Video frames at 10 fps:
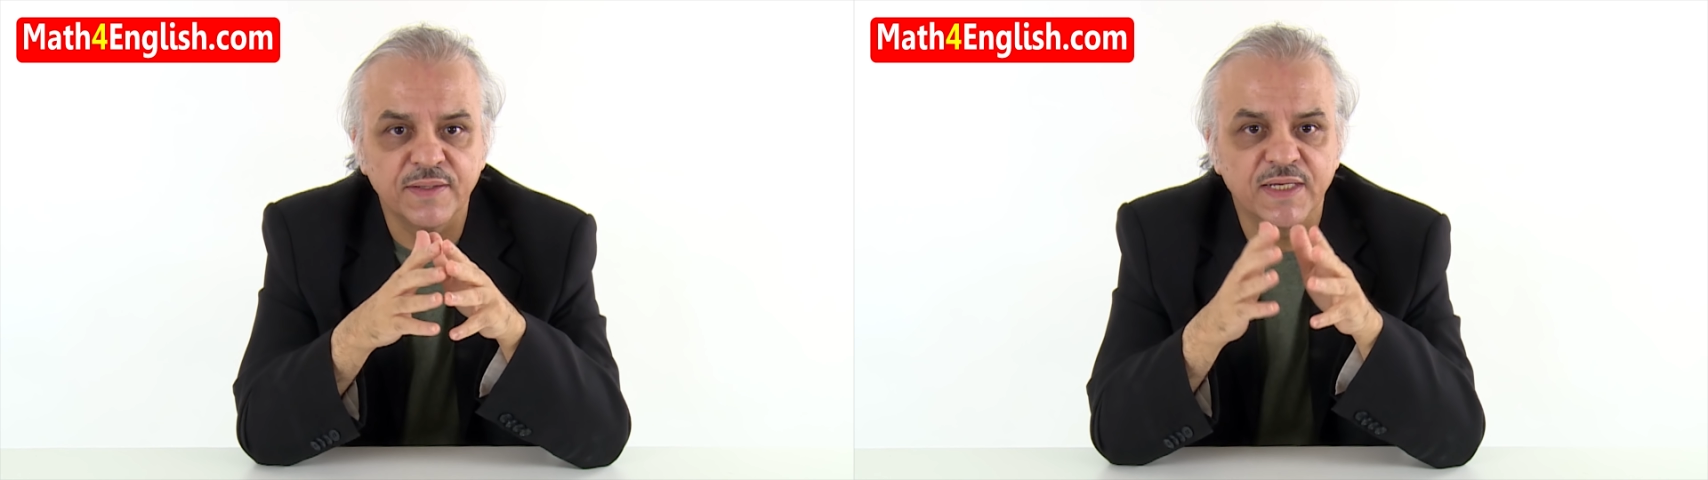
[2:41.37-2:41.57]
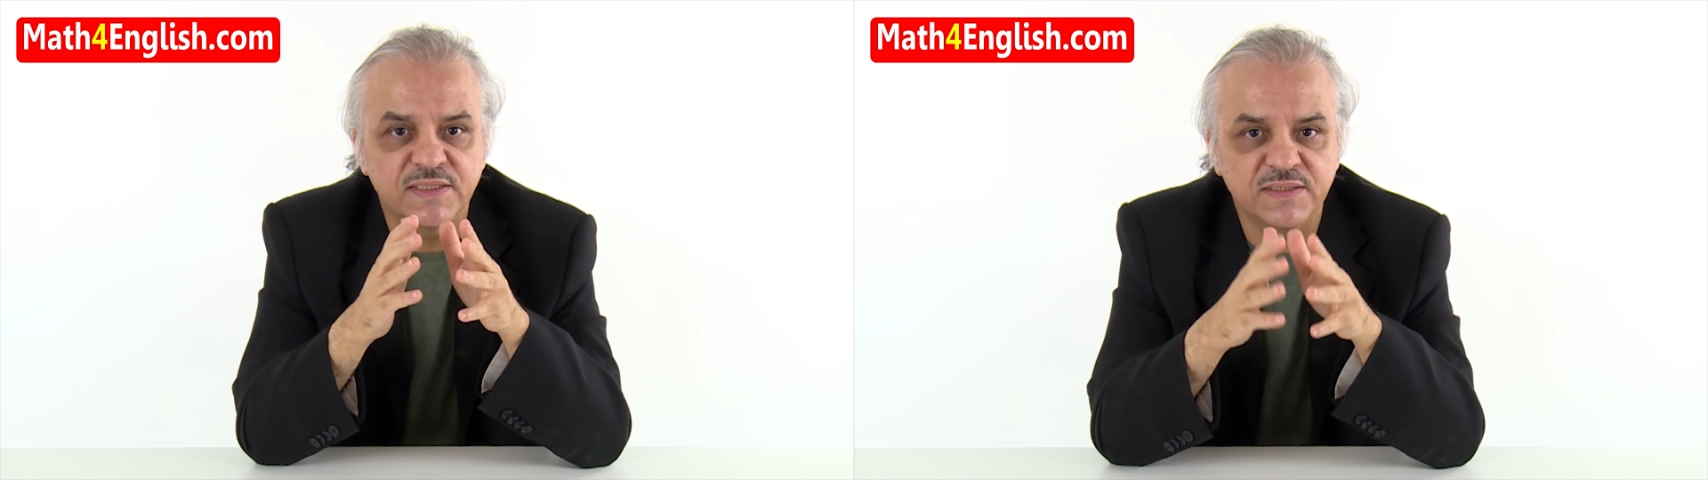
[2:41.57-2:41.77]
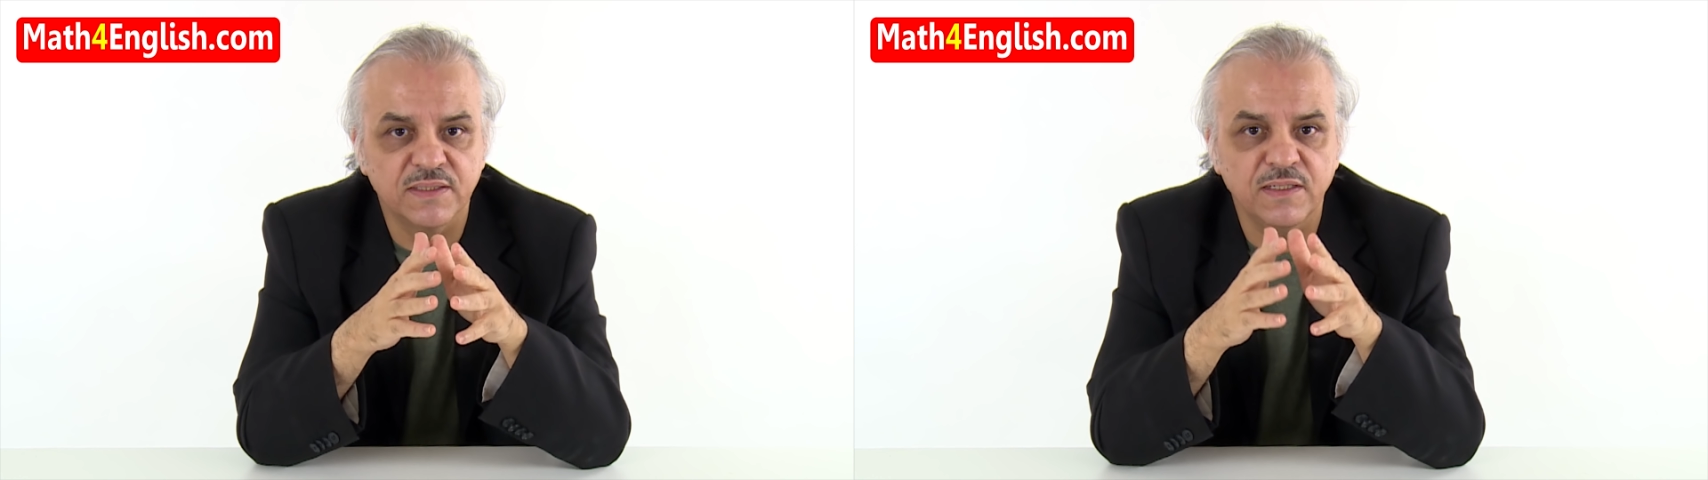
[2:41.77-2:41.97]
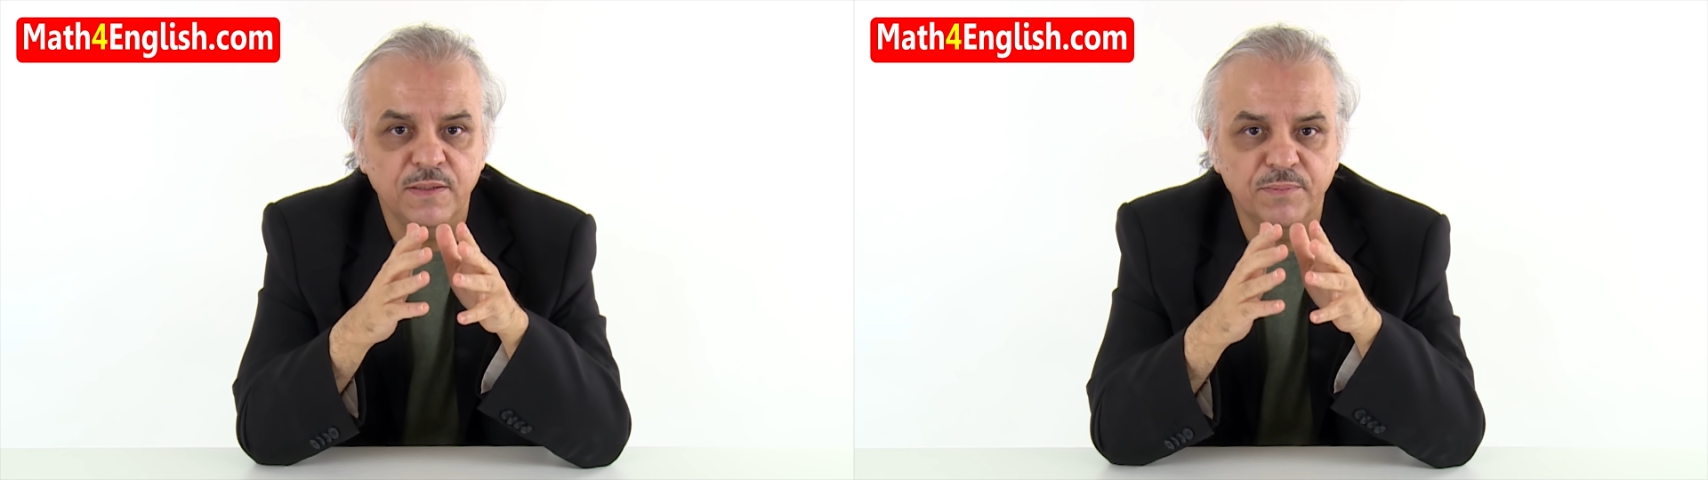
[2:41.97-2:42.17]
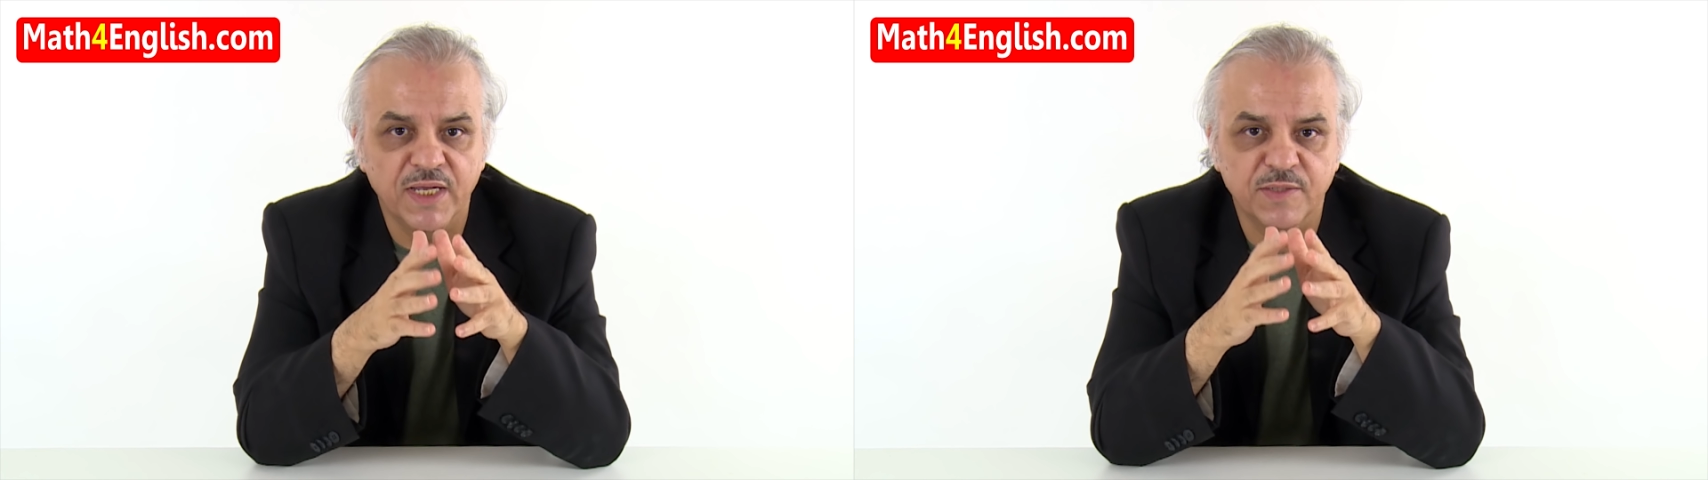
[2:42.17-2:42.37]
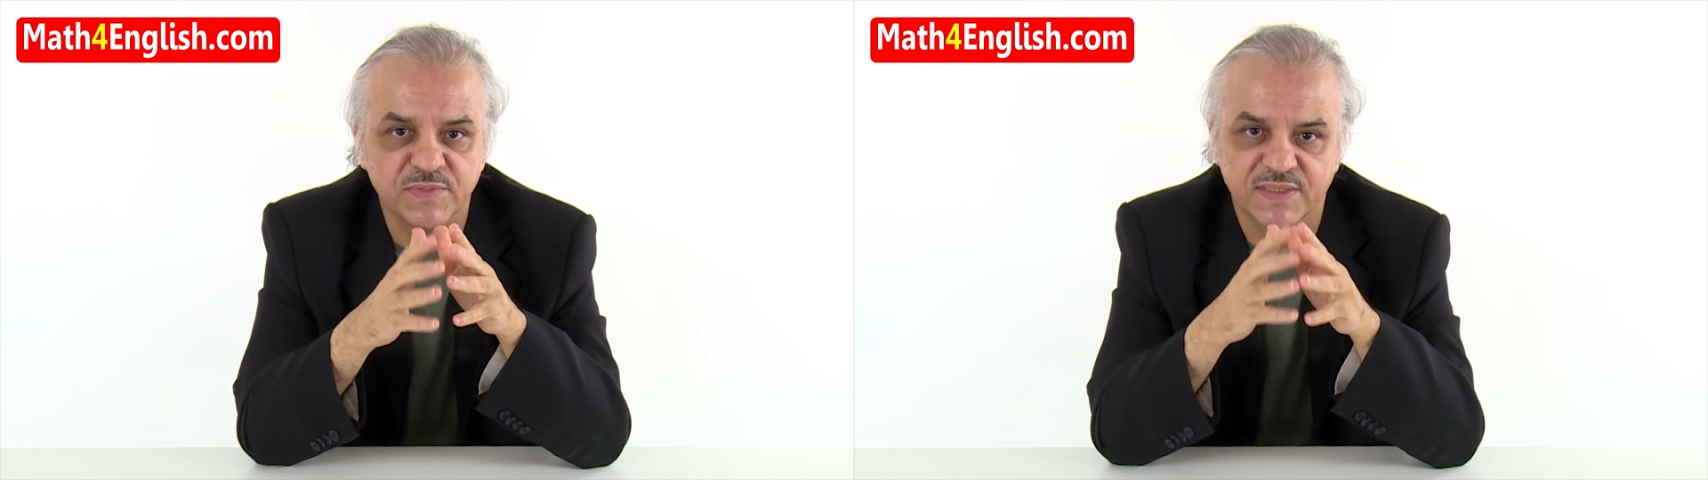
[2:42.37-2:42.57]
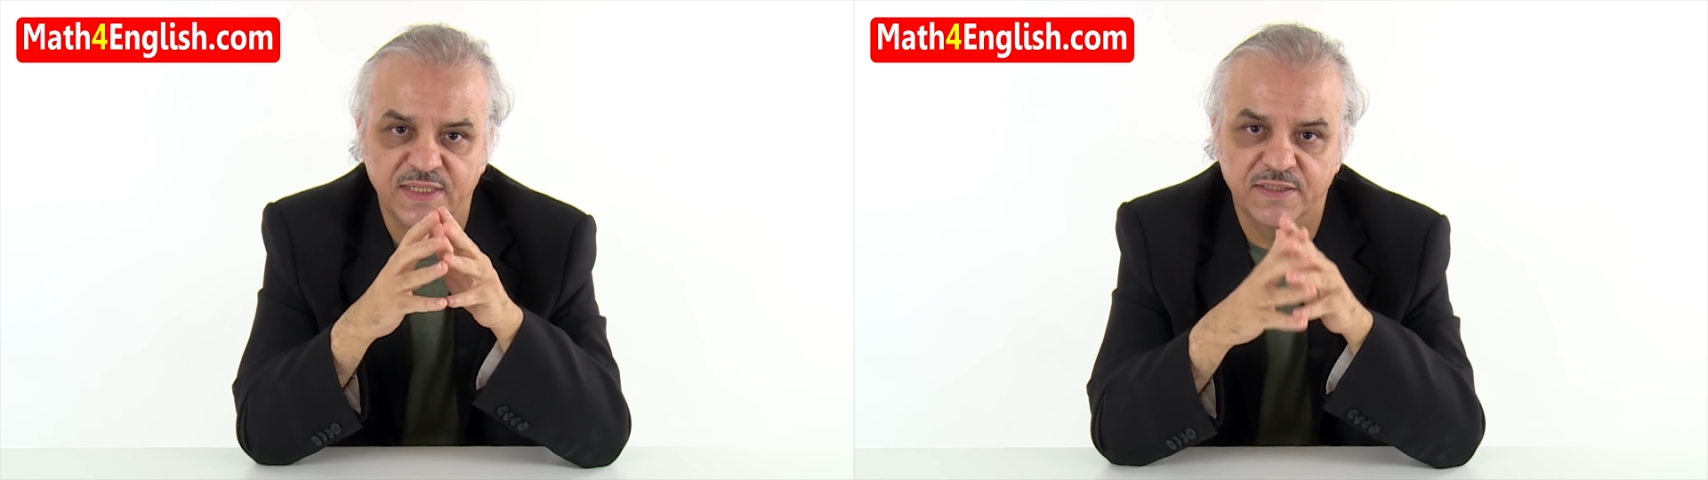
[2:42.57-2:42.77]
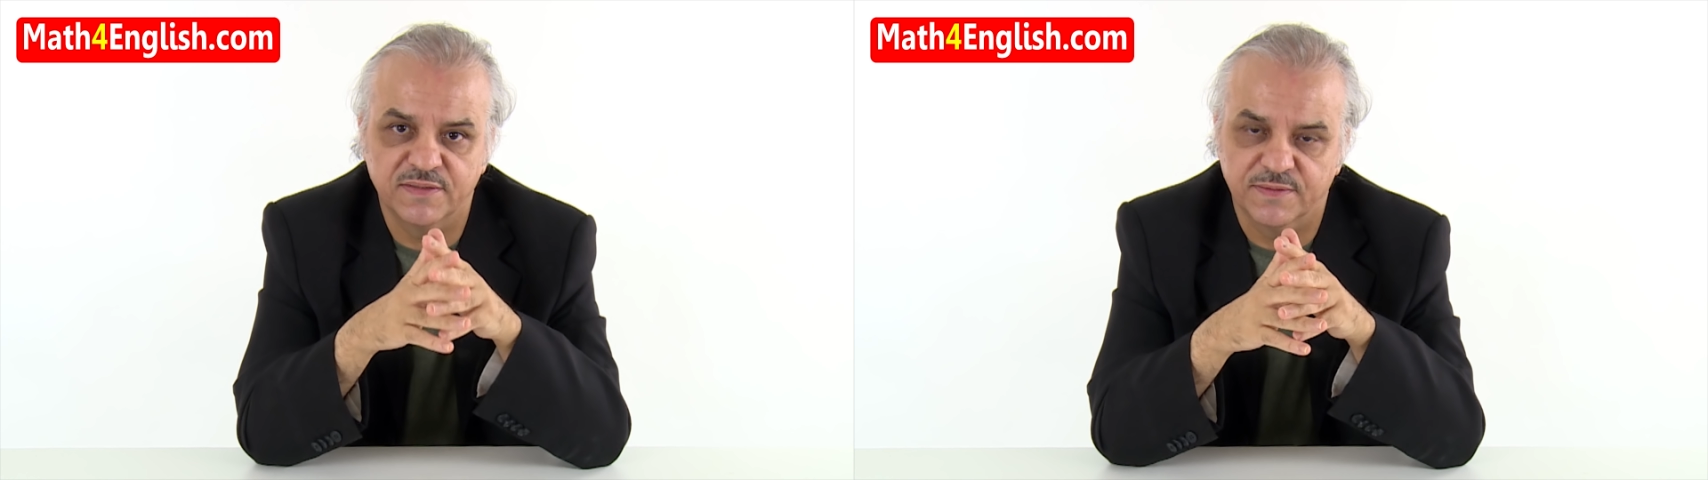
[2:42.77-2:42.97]
they still make
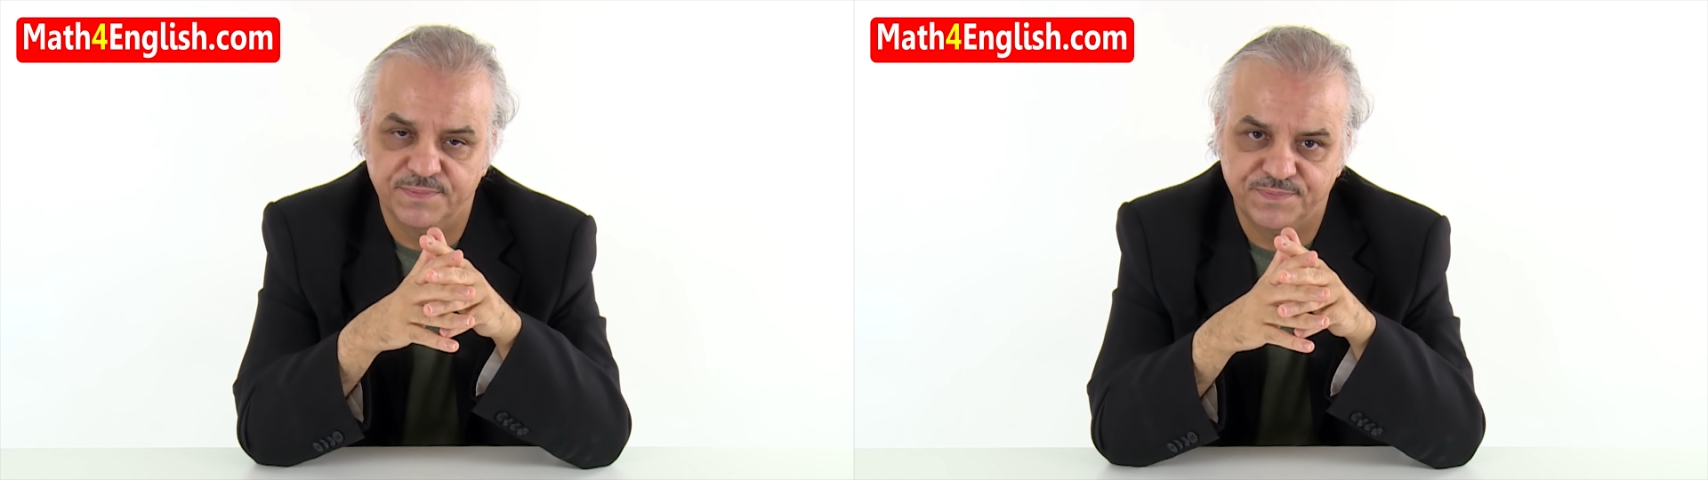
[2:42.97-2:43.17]
mistakes.